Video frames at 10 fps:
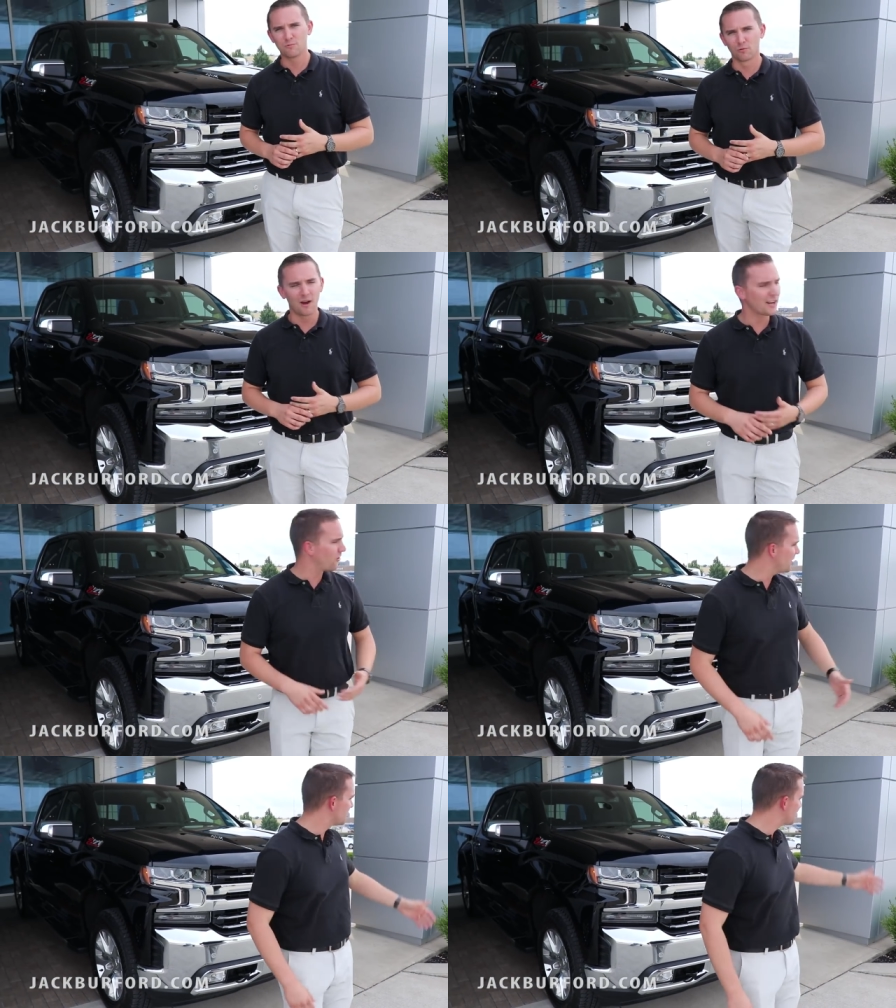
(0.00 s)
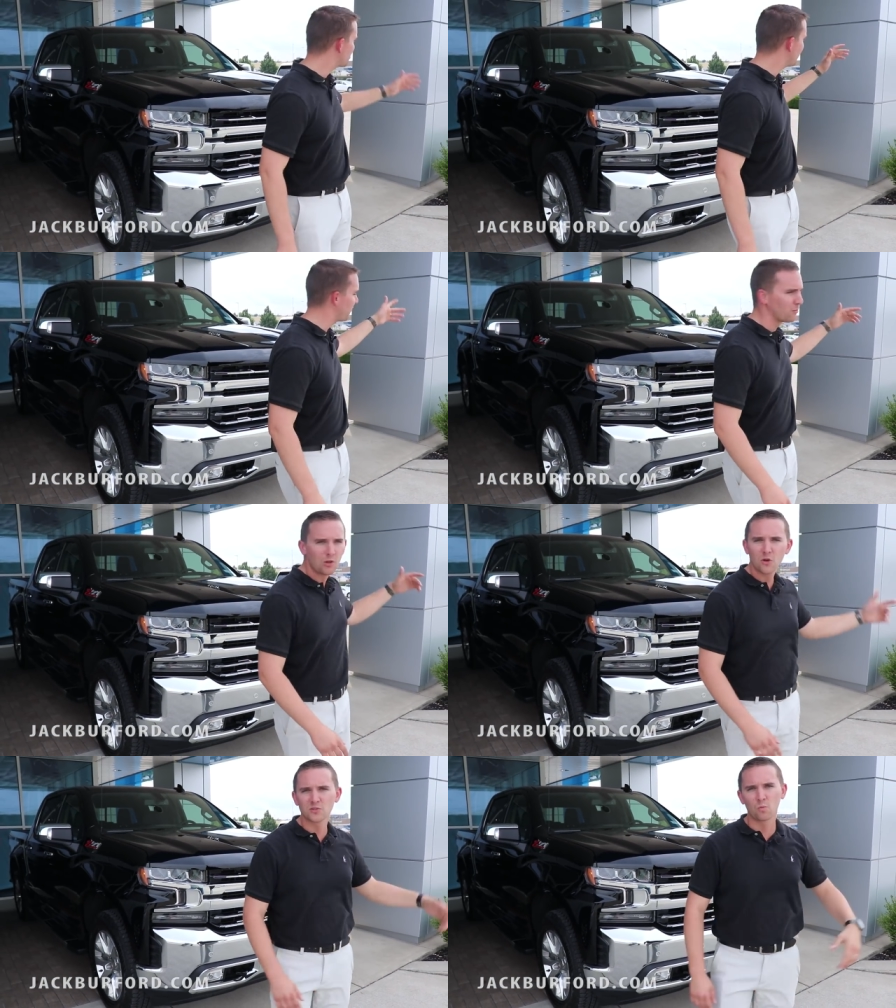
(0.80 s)
We're right across the street from
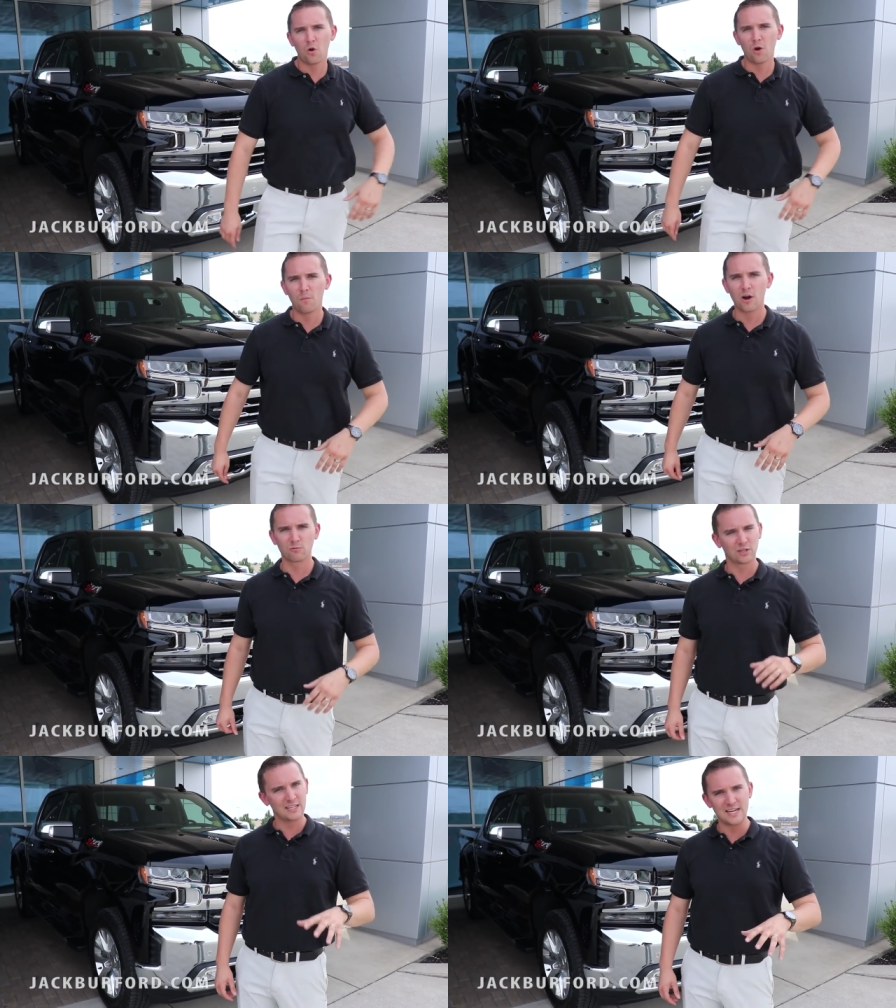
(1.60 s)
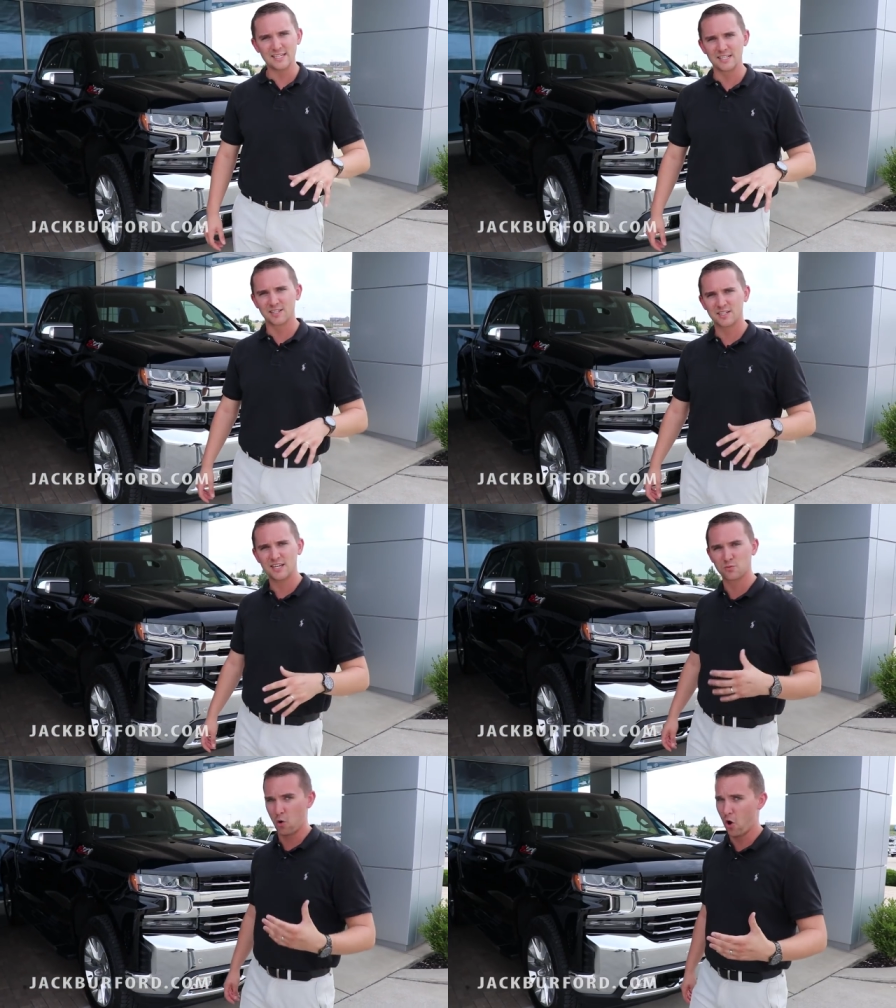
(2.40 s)
Lowe's and Walmart. Really easy to
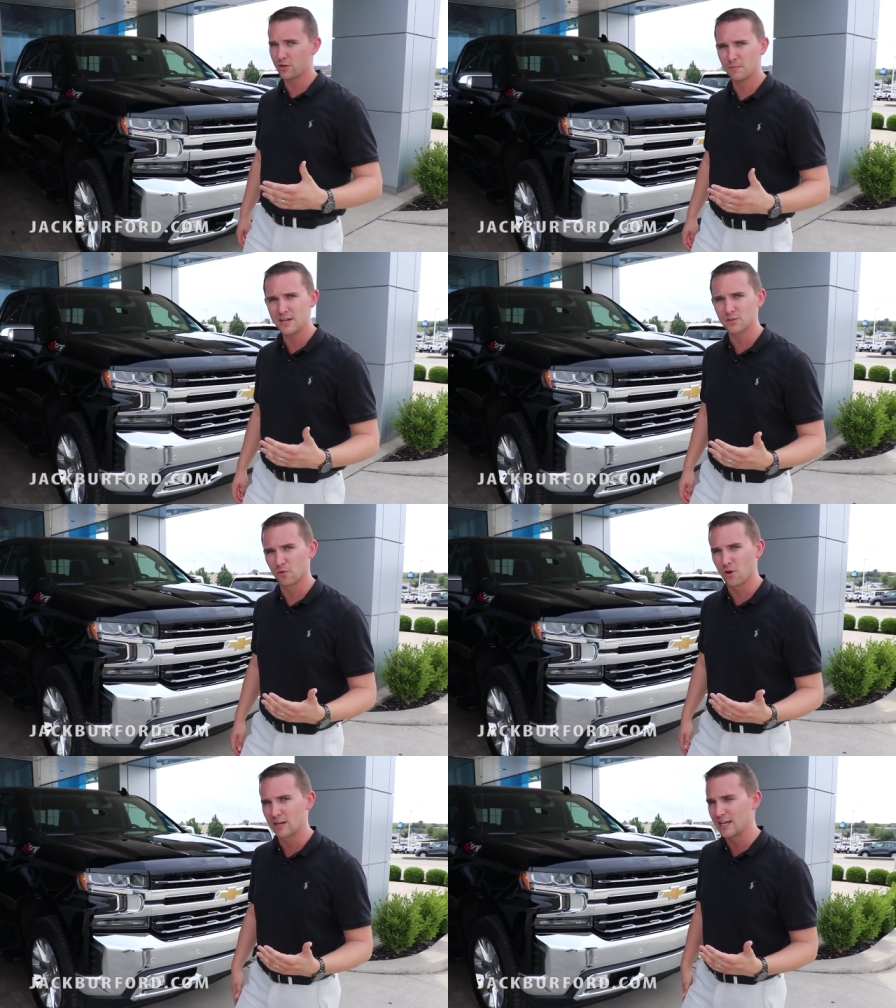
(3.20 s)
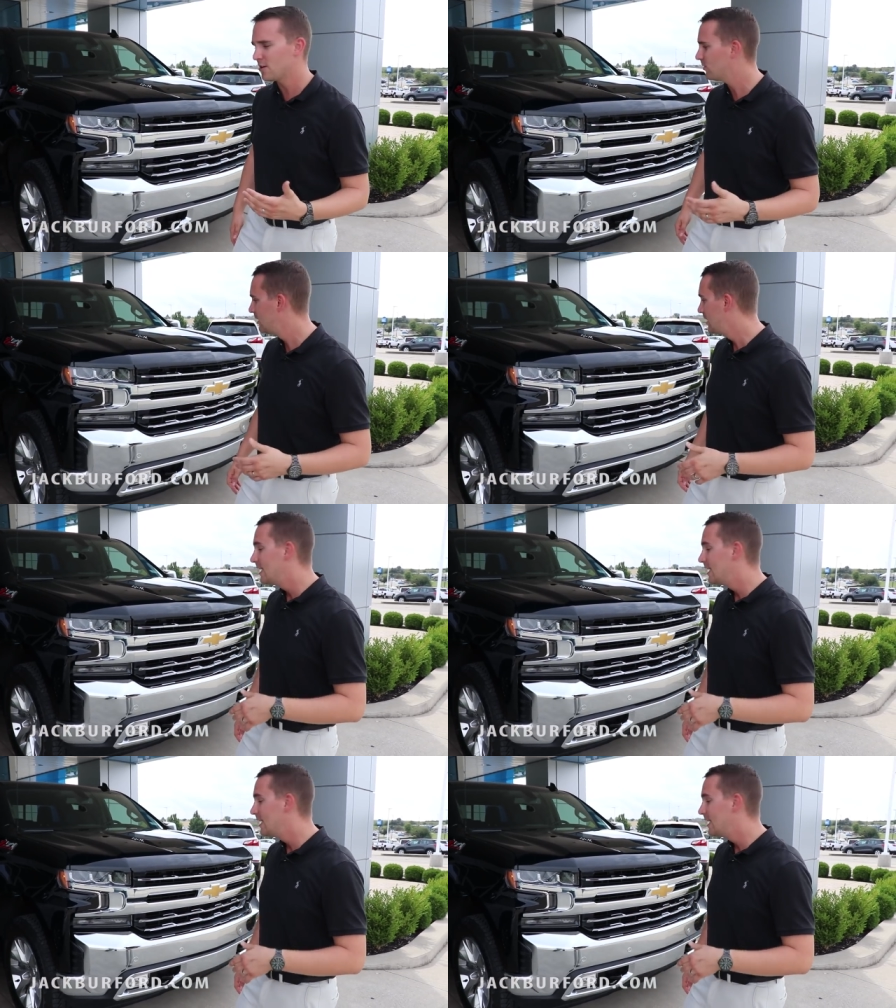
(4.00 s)
see us. We're hard to miss. We're on a hill.